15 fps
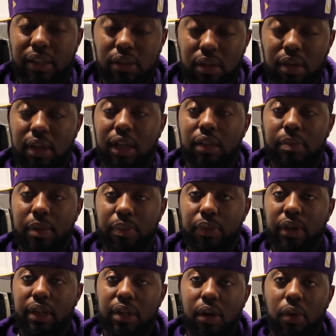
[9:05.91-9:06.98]
It's turned out to be
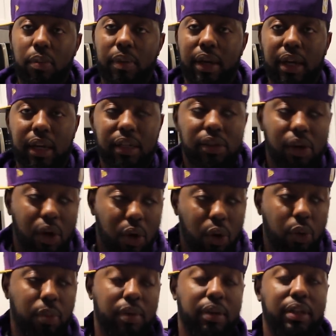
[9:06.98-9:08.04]
pretty dope, man. Let's
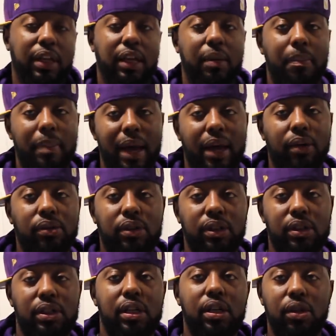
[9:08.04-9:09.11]
hope that the battles
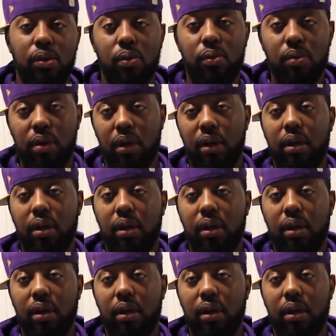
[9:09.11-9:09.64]
continue